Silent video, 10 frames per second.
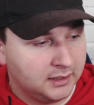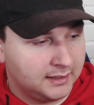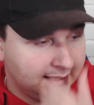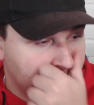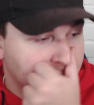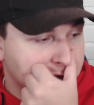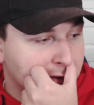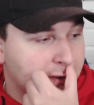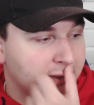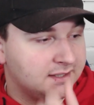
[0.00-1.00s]
Like, you
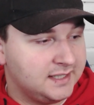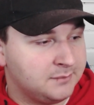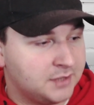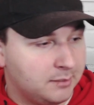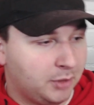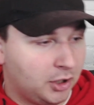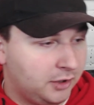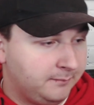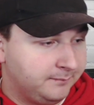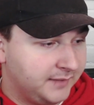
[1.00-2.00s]
look at the teams at the
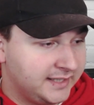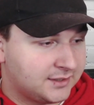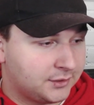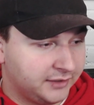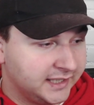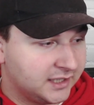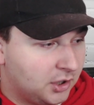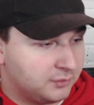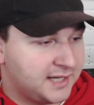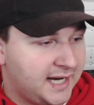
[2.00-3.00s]
bottom, it's 3
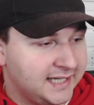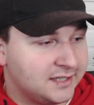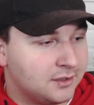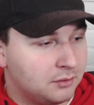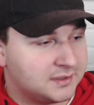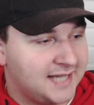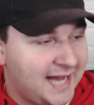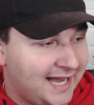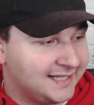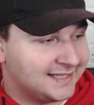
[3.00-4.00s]
goals, 8 goals,
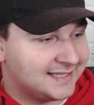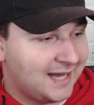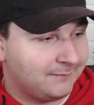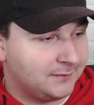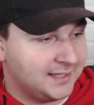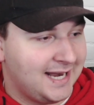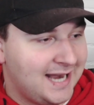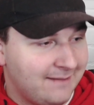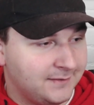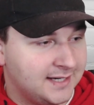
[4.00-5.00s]
10, 7,
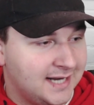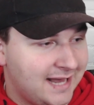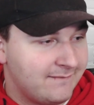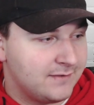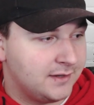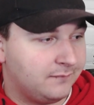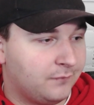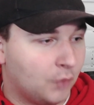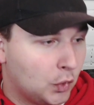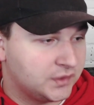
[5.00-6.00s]
11, 11,
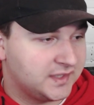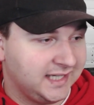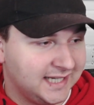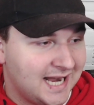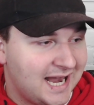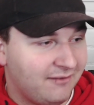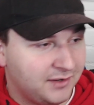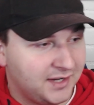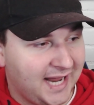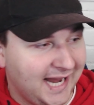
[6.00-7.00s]
14,
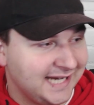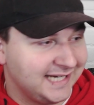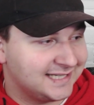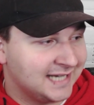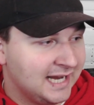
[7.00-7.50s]
11, 8,